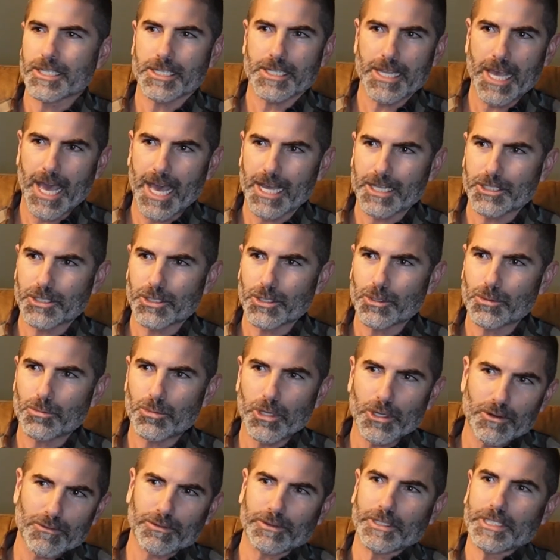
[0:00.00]
statue
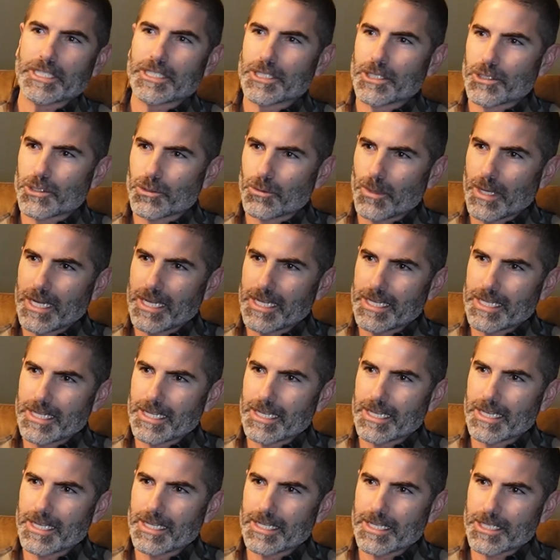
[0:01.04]
beautifully situated
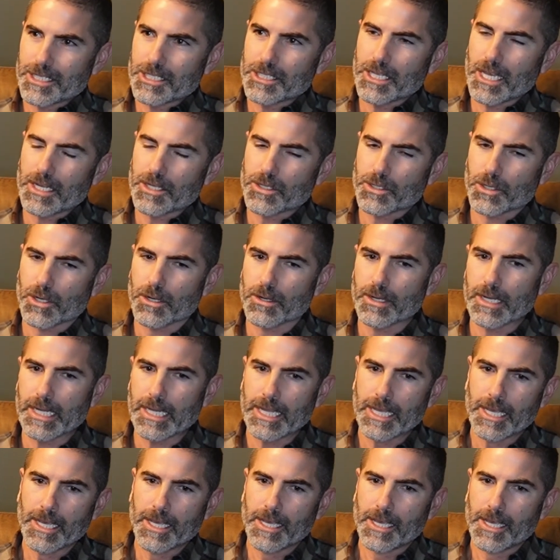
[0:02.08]
in a center. And
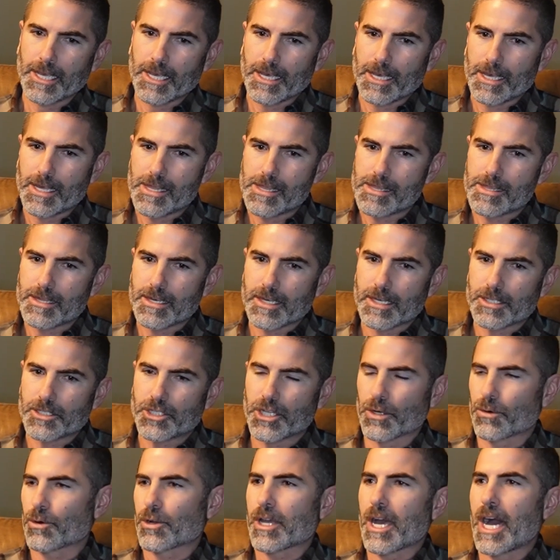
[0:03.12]
the
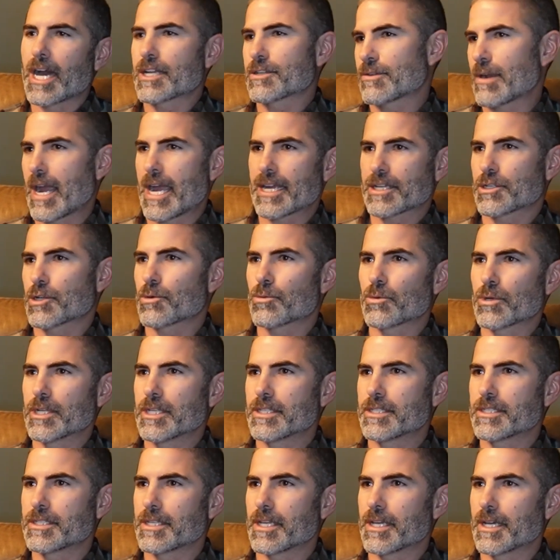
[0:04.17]
general contractor
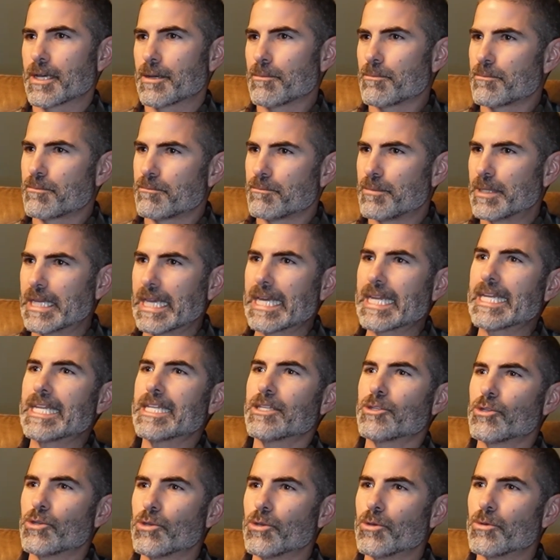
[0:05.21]
was beginning
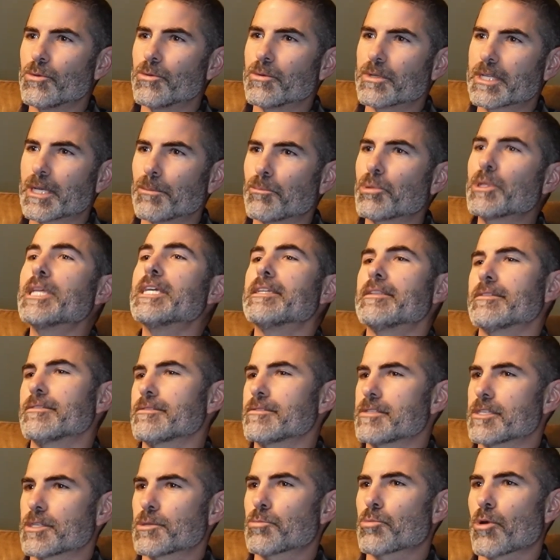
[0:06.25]
to complete
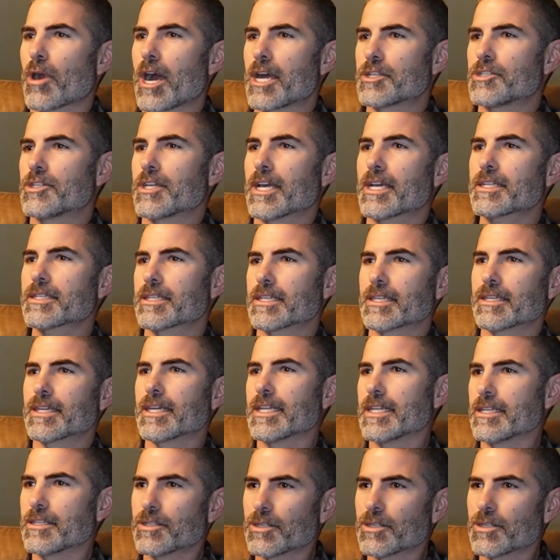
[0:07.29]
this project and getting